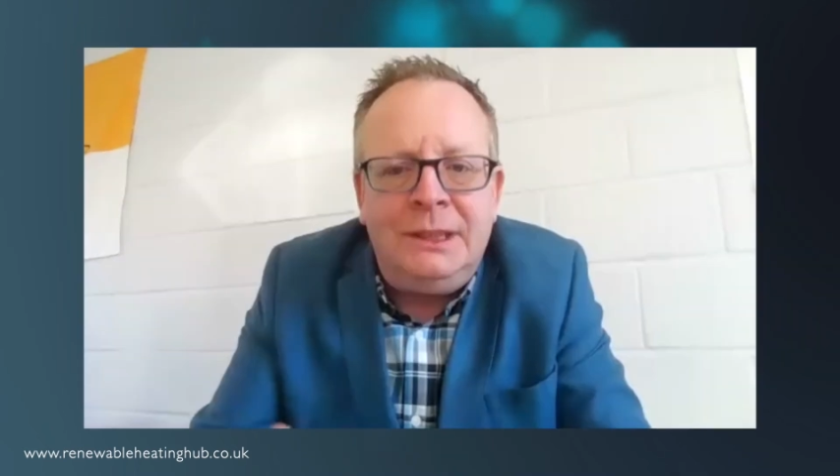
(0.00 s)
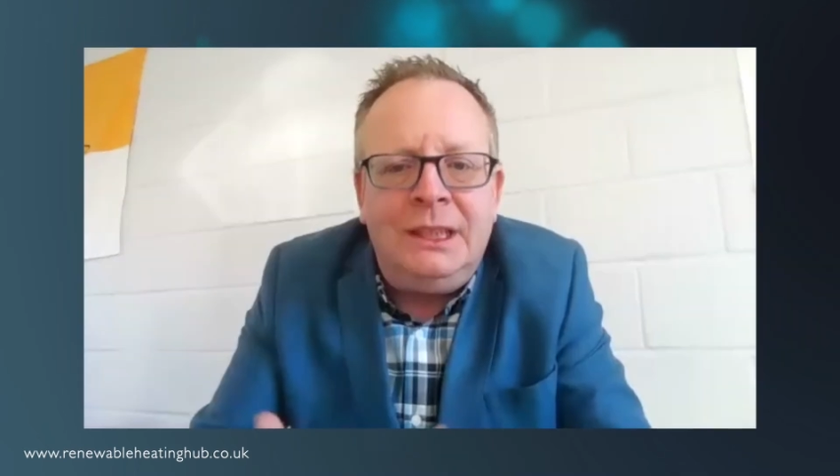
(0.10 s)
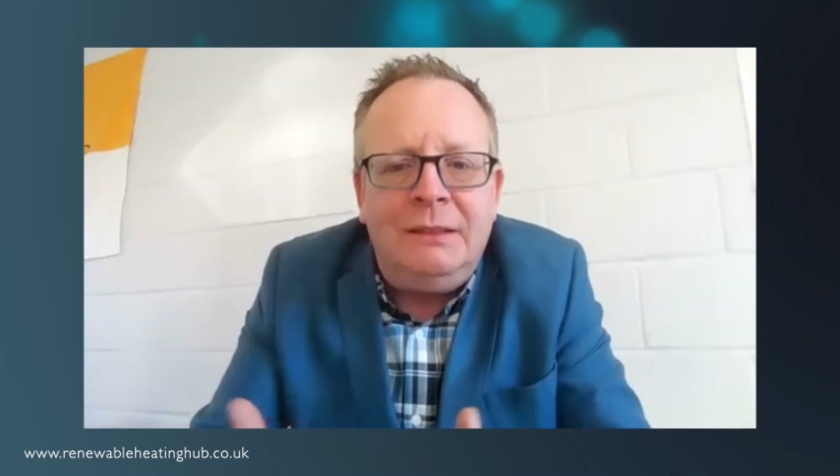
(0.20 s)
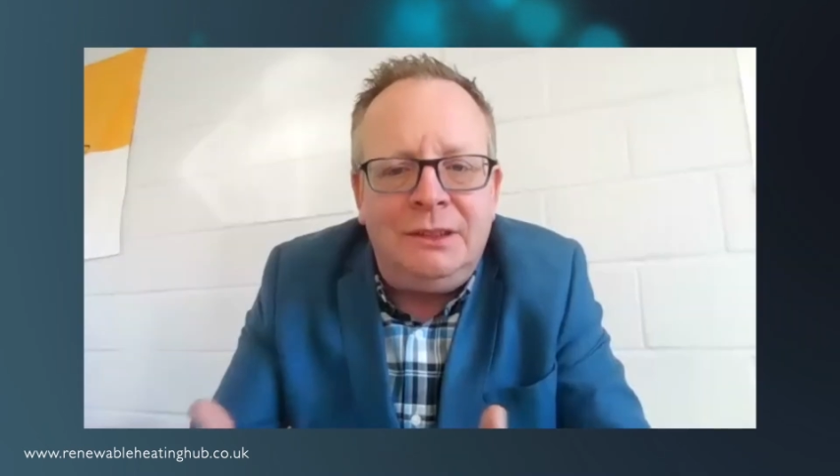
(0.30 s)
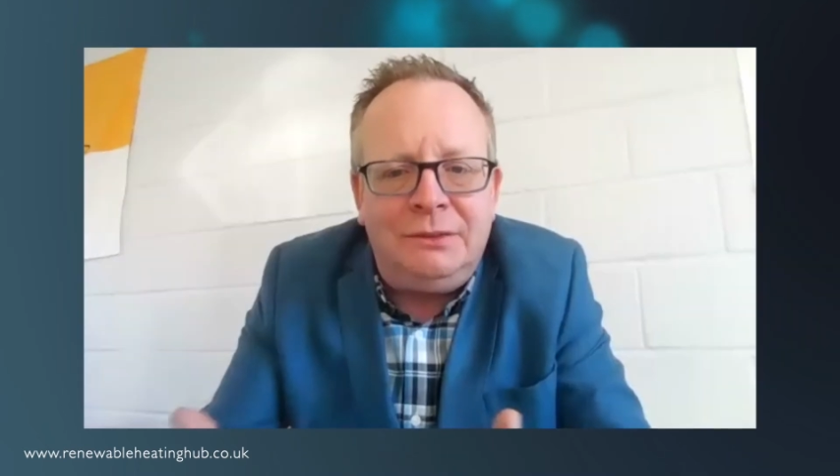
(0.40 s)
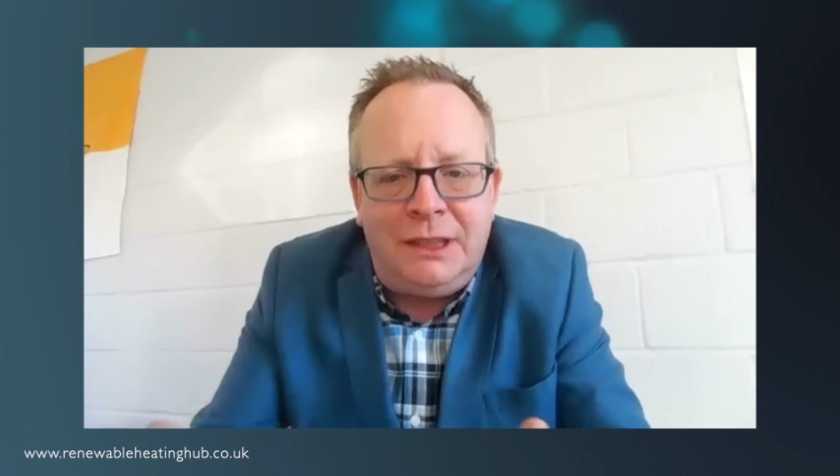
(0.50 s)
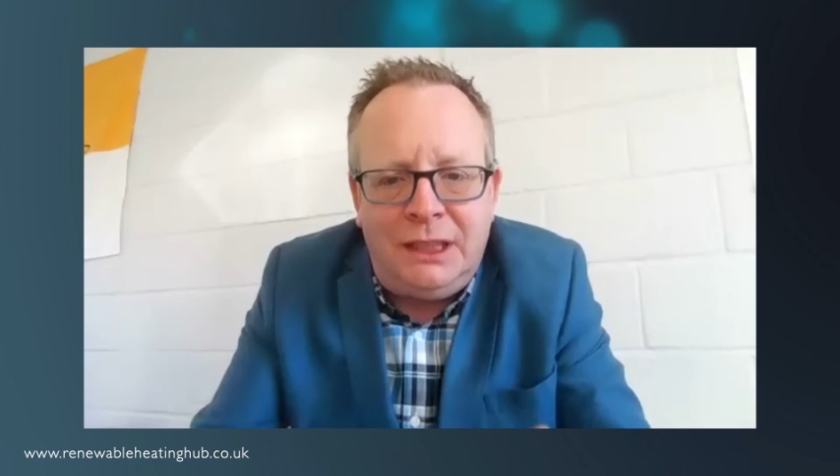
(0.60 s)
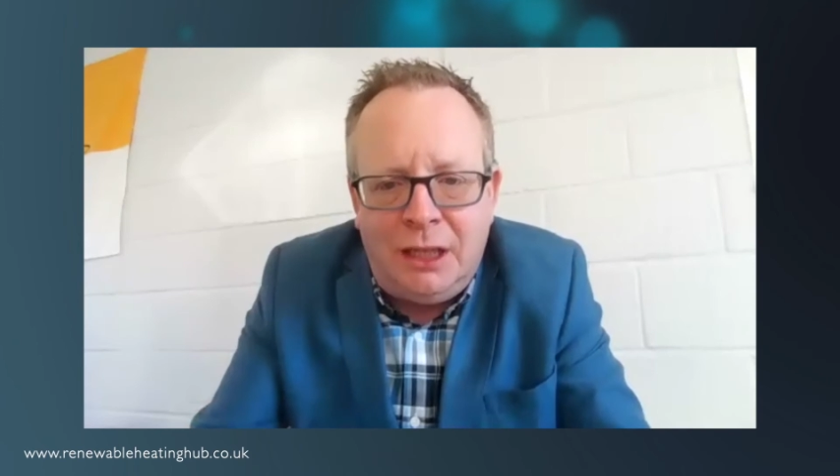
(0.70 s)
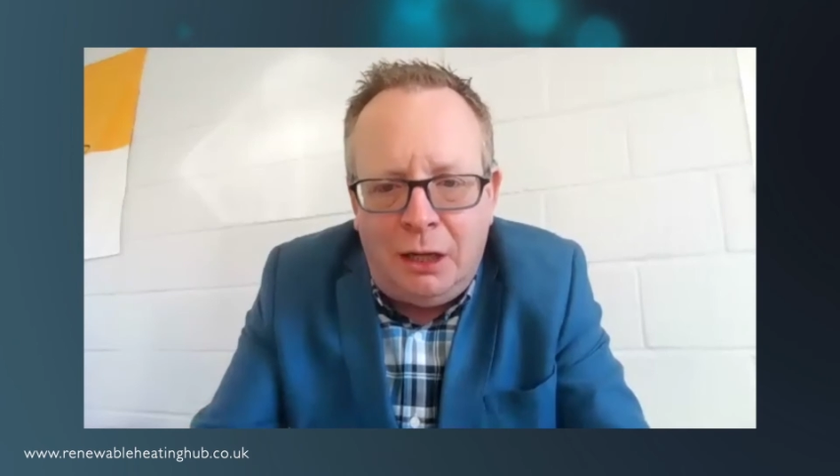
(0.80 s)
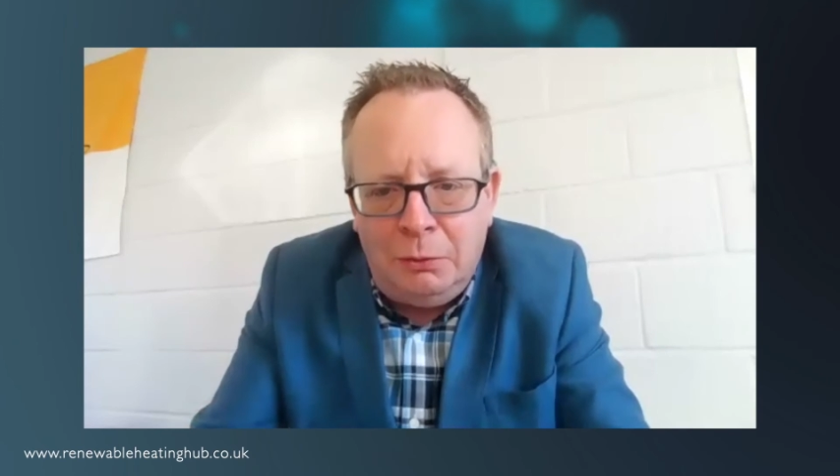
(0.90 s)
If it's very
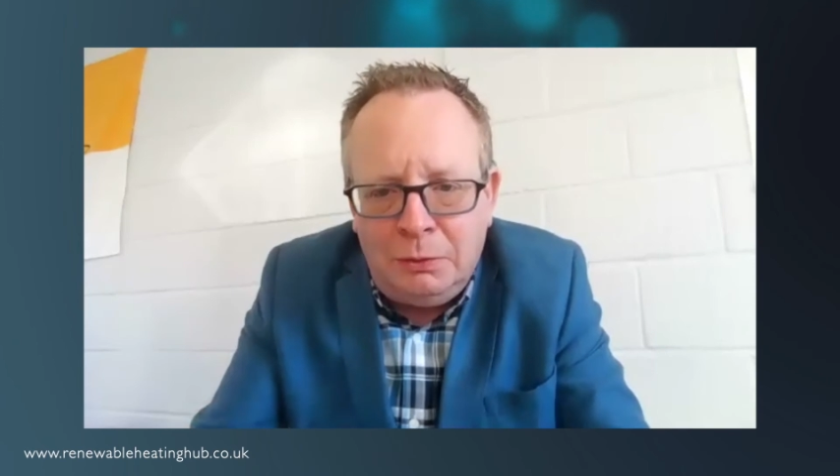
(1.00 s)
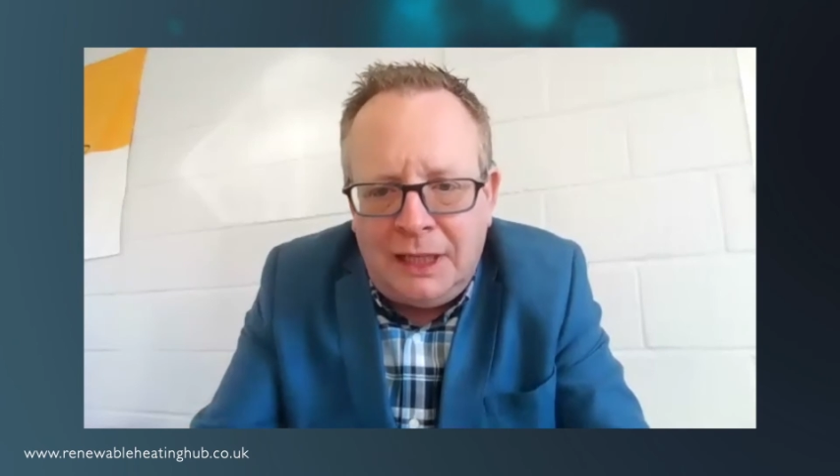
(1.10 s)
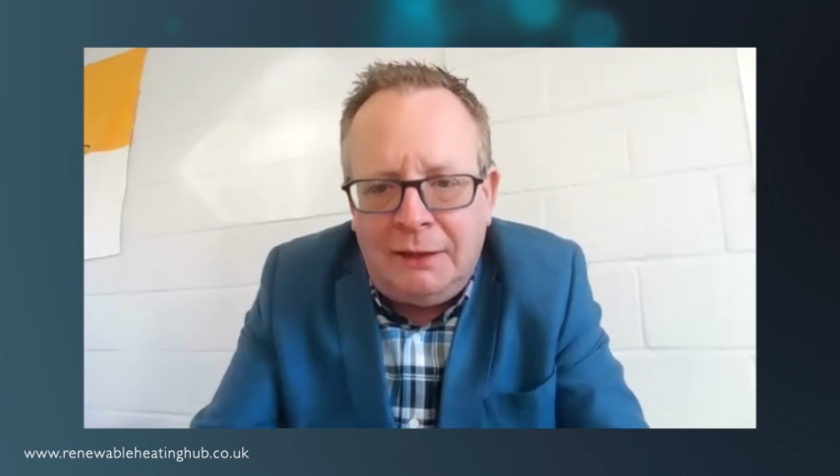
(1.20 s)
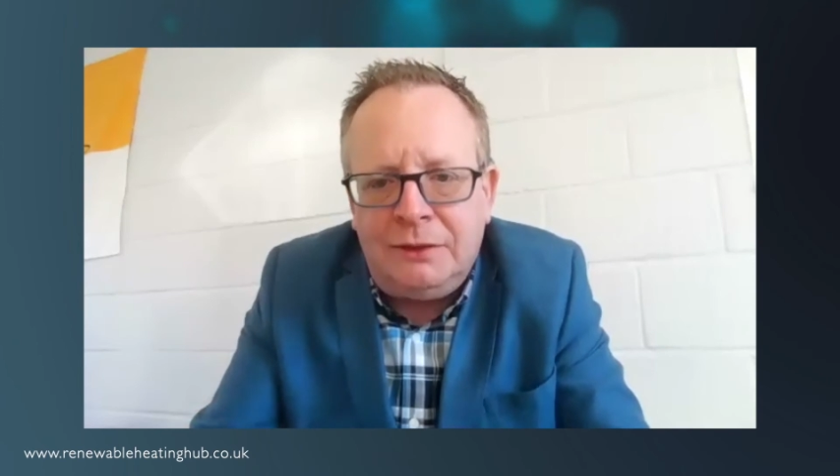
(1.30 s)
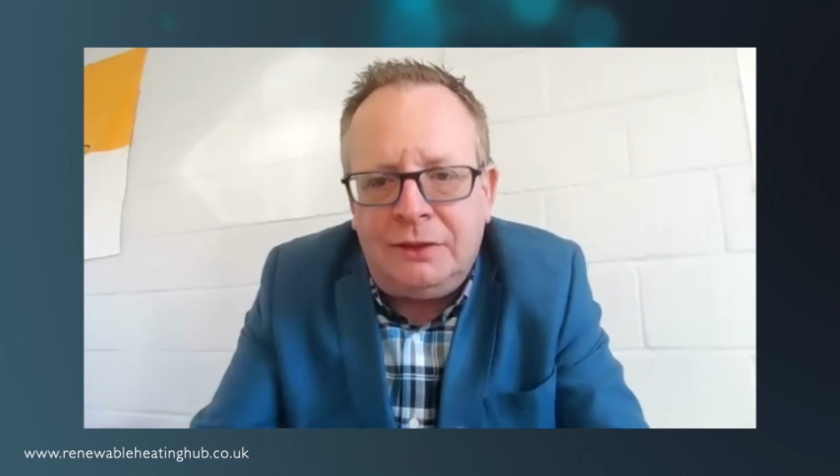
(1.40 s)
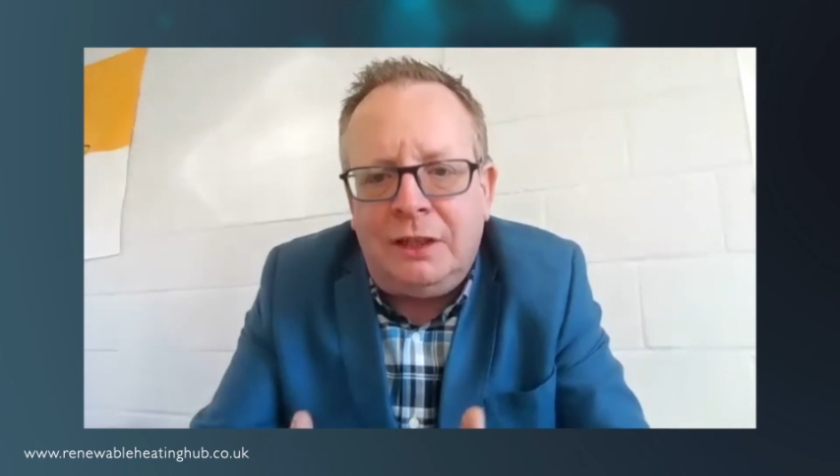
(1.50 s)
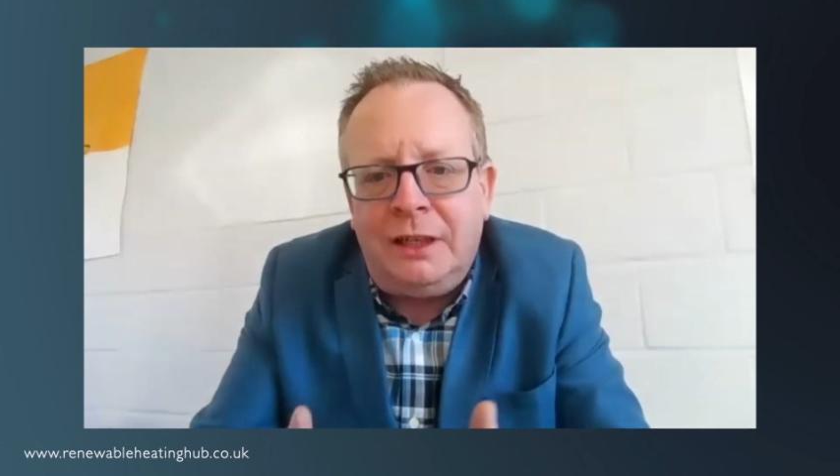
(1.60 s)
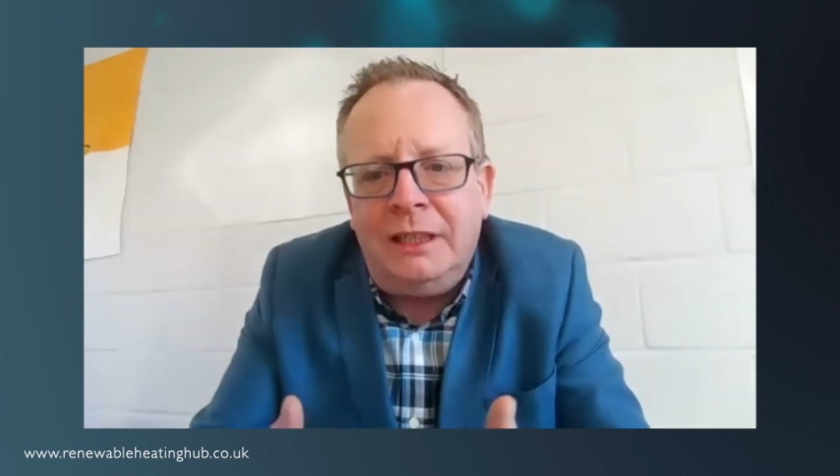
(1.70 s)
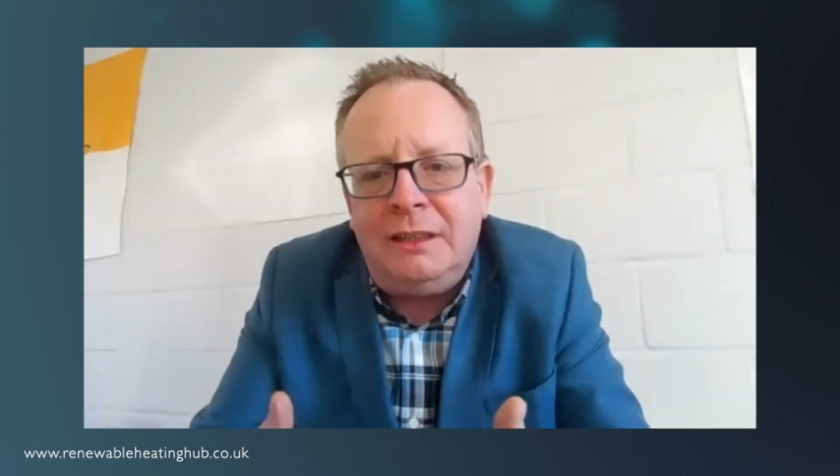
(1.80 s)
cold outside,